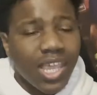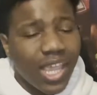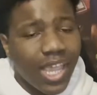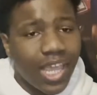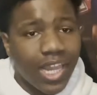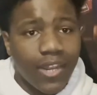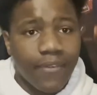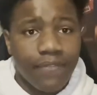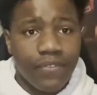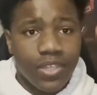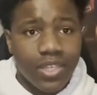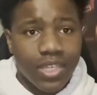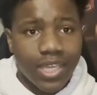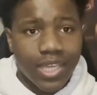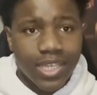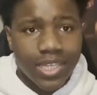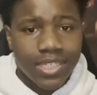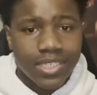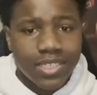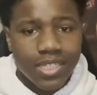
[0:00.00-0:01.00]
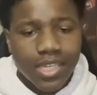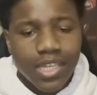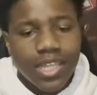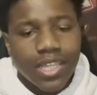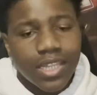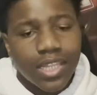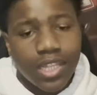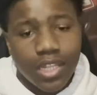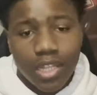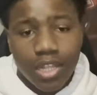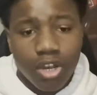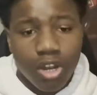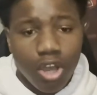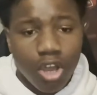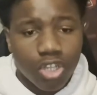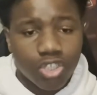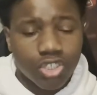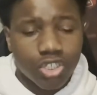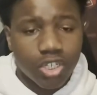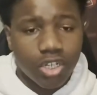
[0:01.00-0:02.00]
And if he is, the Atlanta
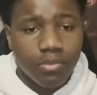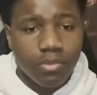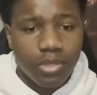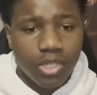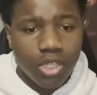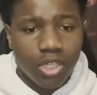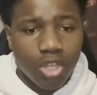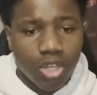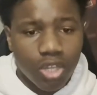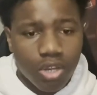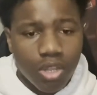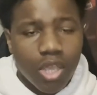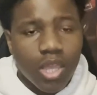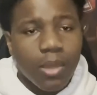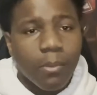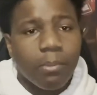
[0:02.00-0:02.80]
Hawks are going to be good.